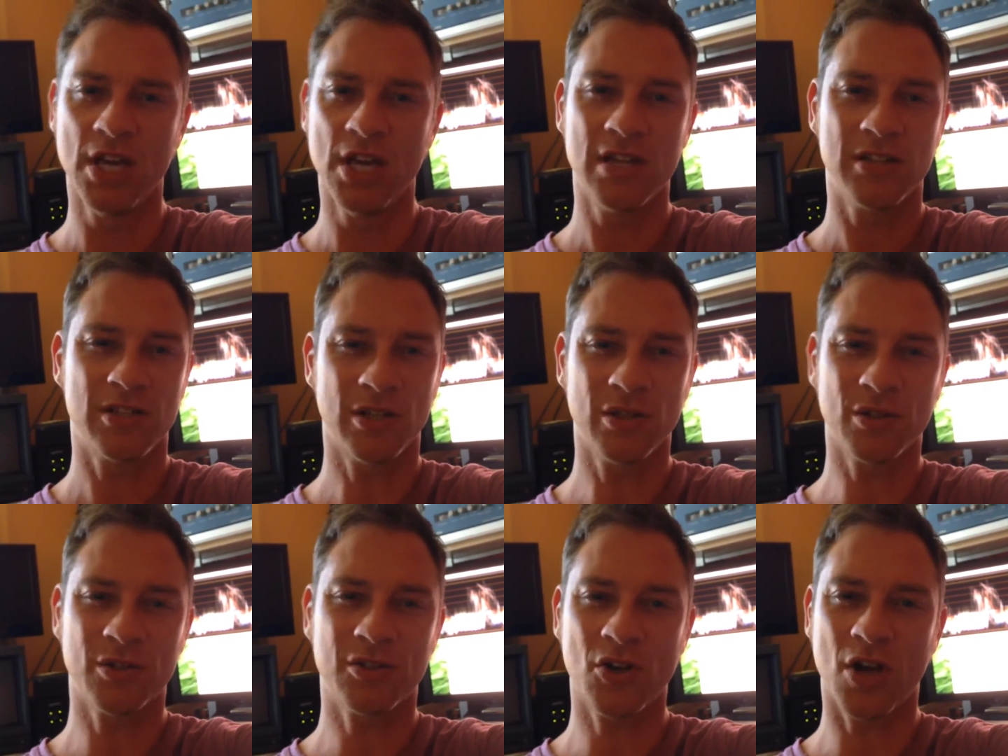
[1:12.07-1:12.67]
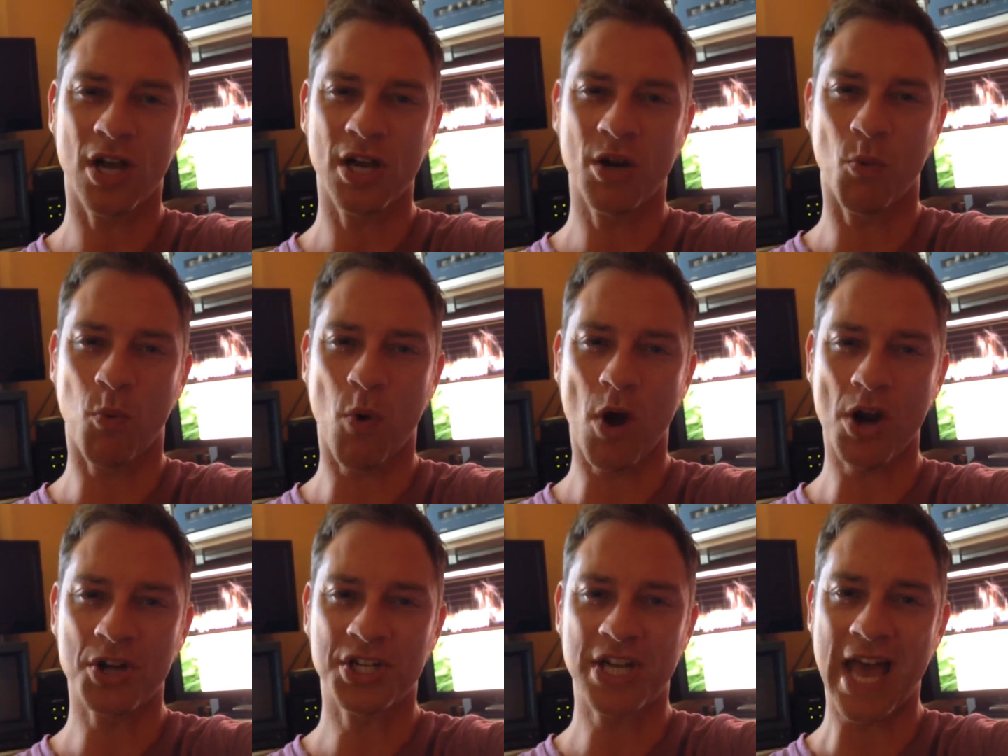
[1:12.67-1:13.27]
So it looks kind of
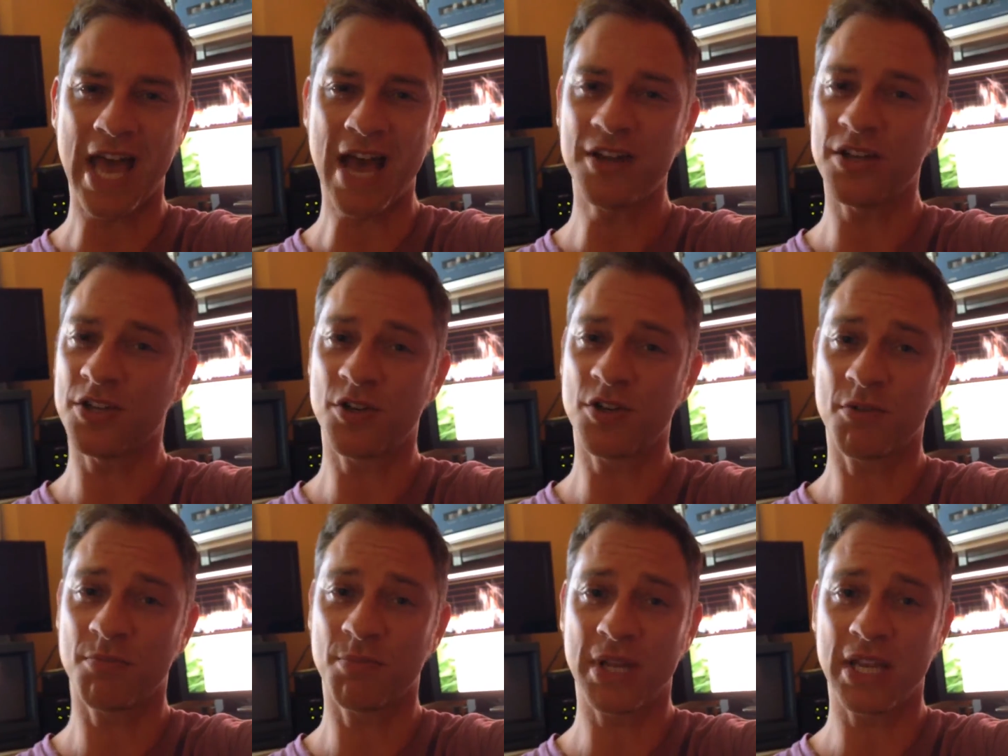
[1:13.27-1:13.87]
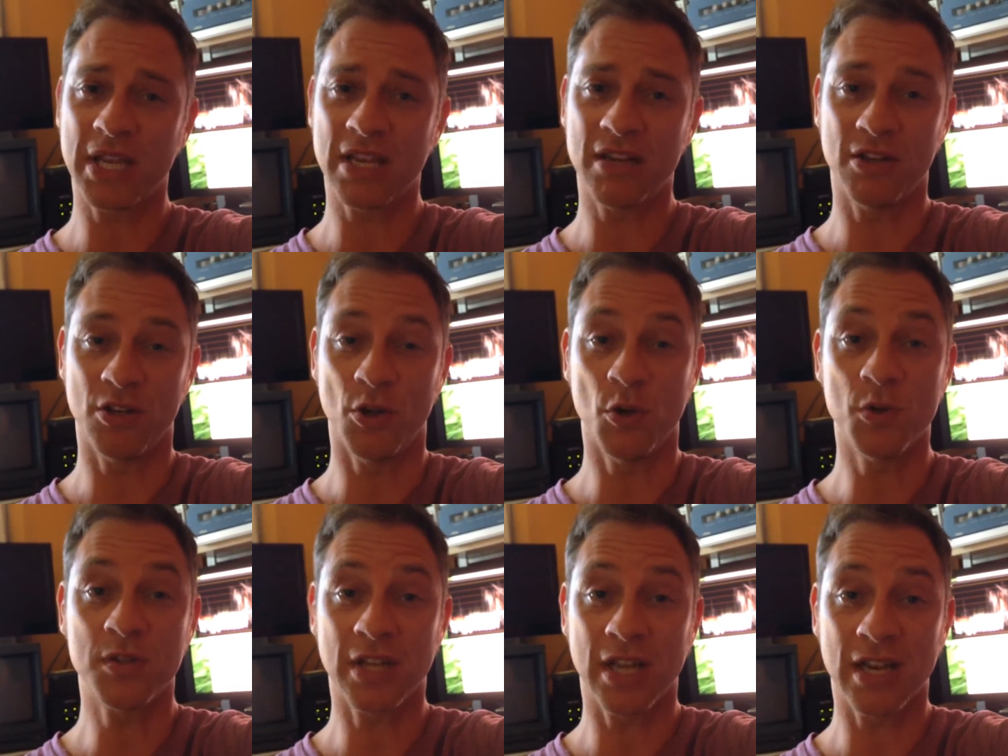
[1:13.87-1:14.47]
washed out. You shouldn't be
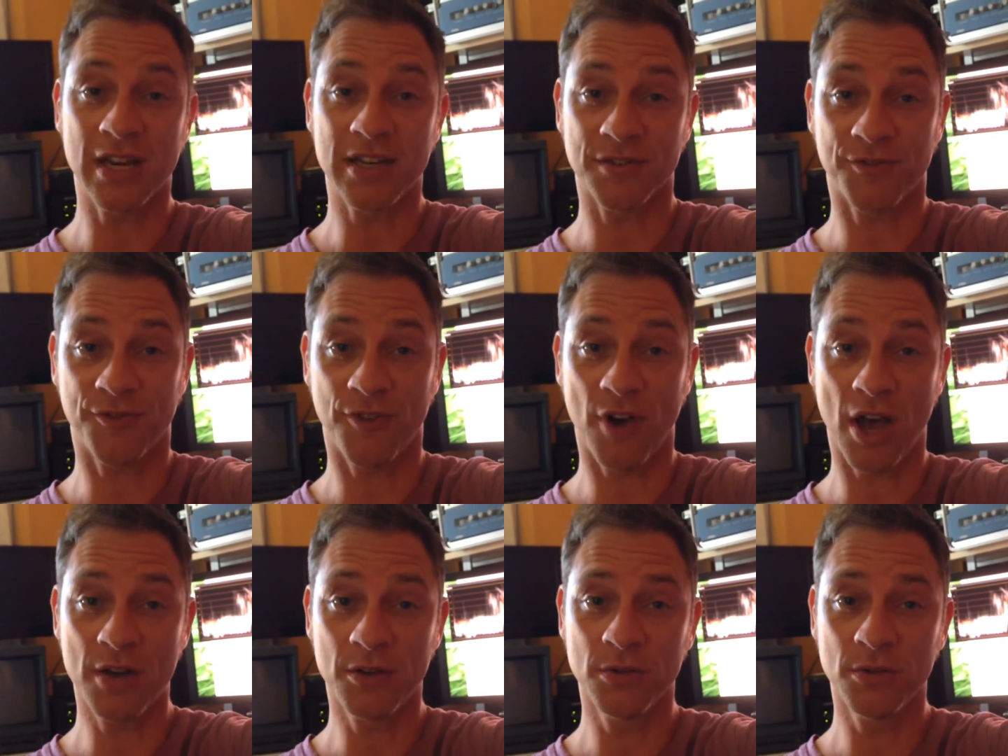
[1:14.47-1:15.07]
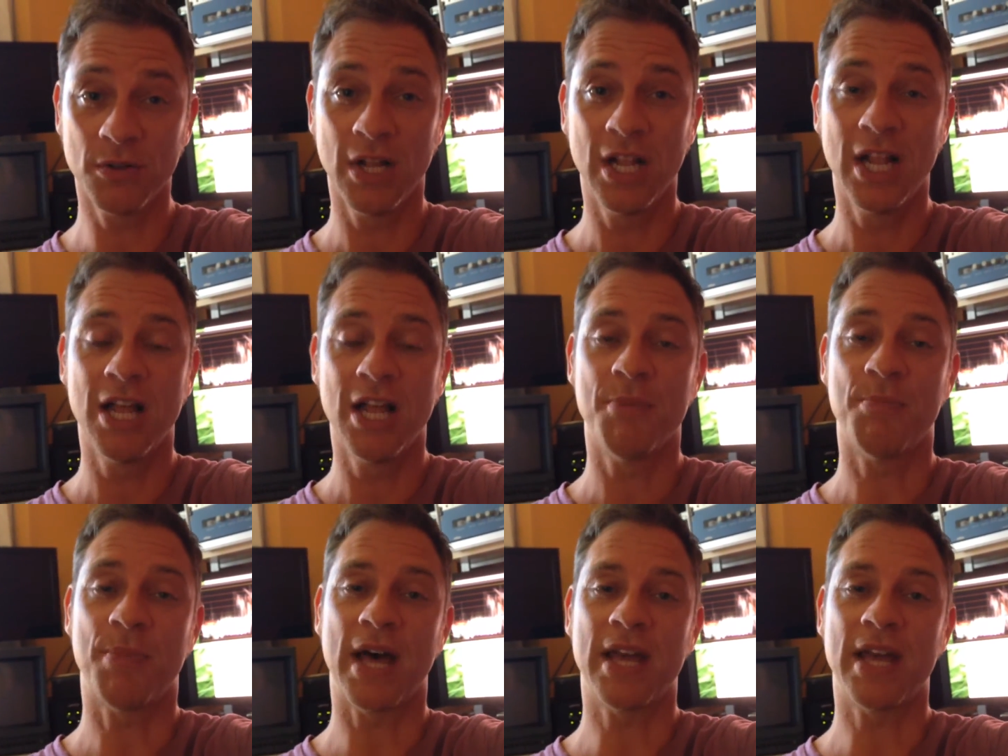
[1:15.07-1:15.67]
using it as a final,
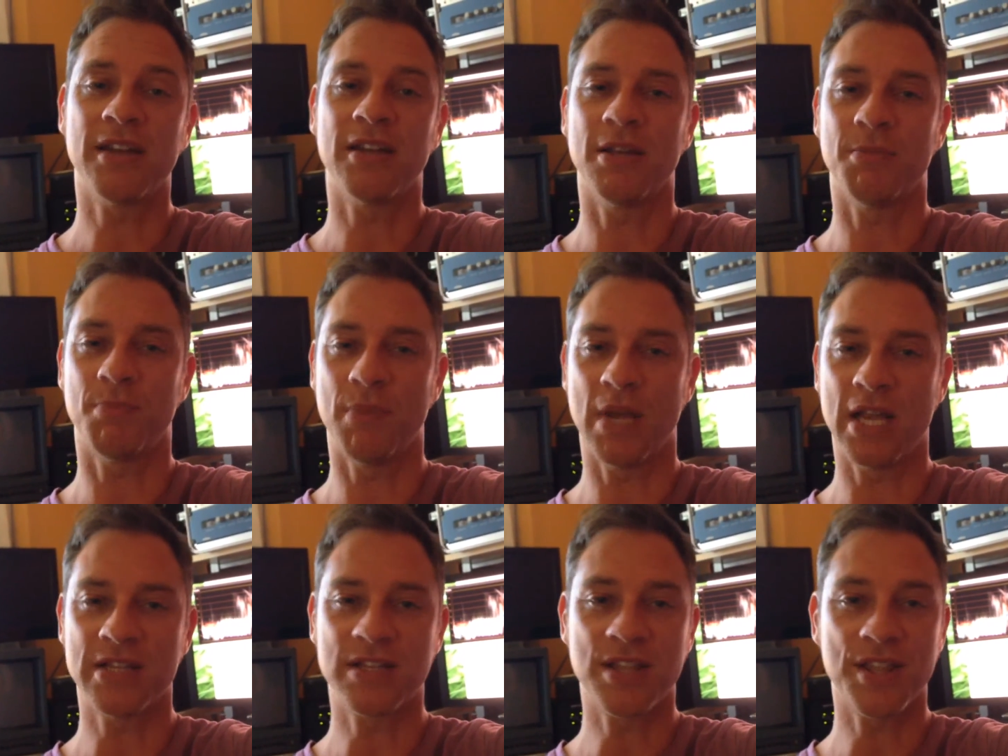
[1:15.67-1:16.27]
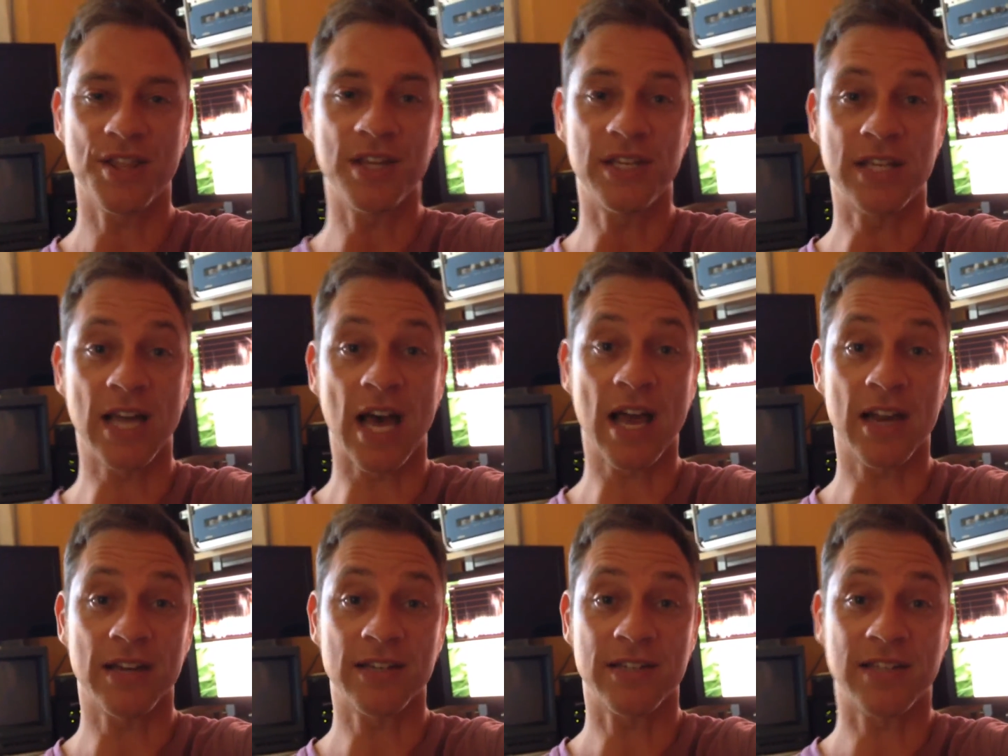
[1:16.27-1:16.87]
but it means that the
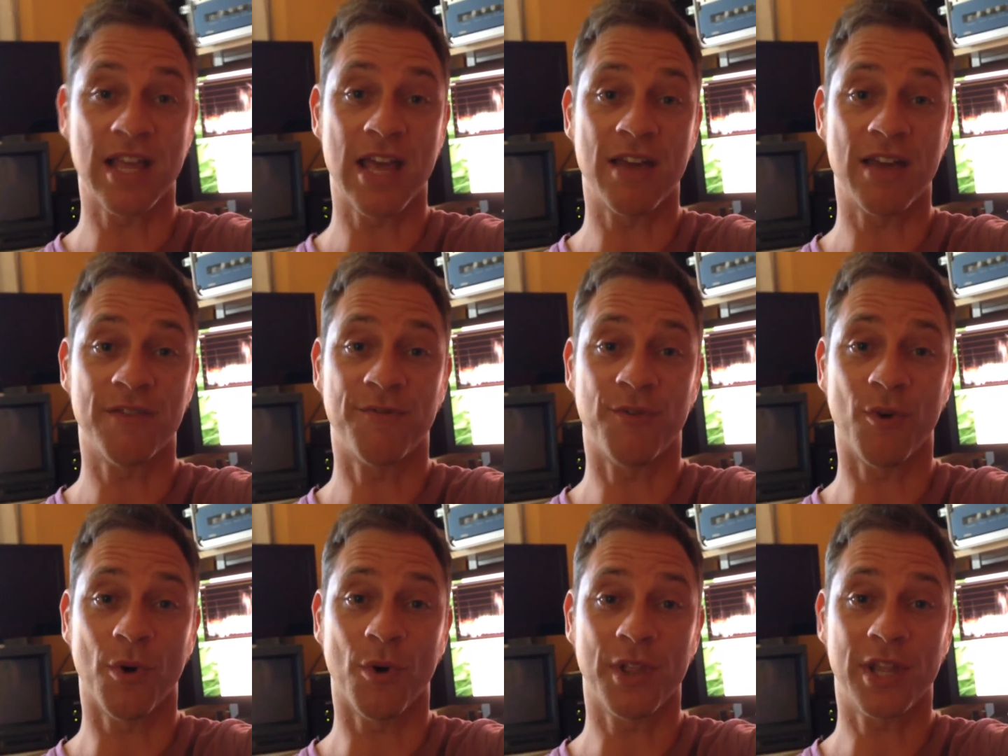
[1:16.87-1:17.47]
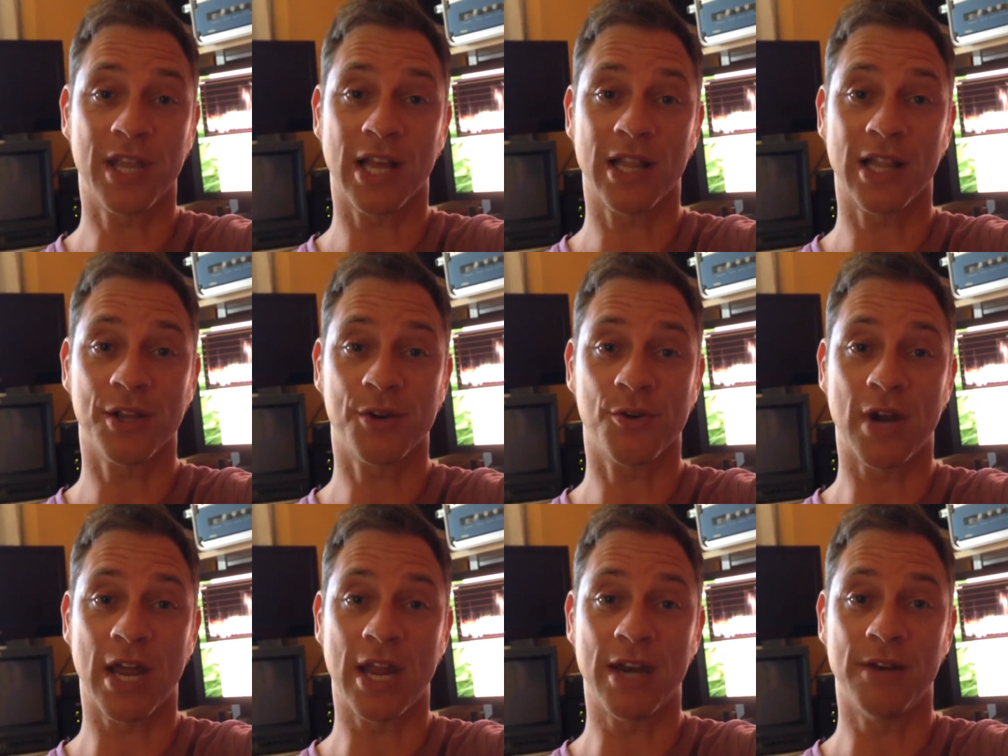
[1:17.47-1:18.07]
data's there for the color
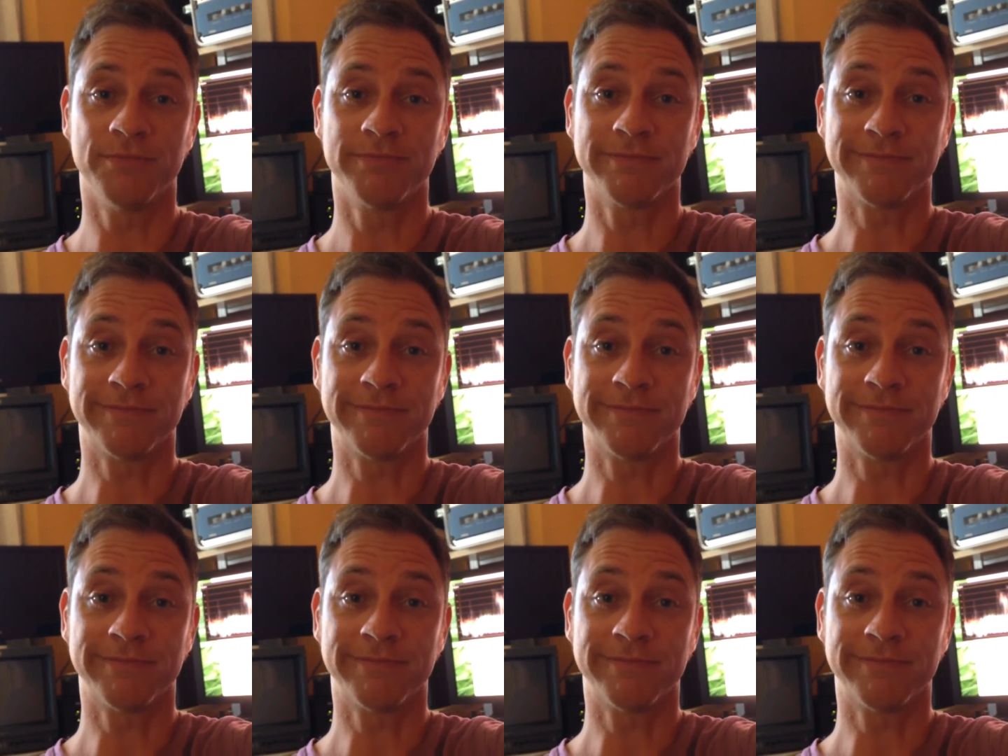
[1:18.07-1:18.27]
grade.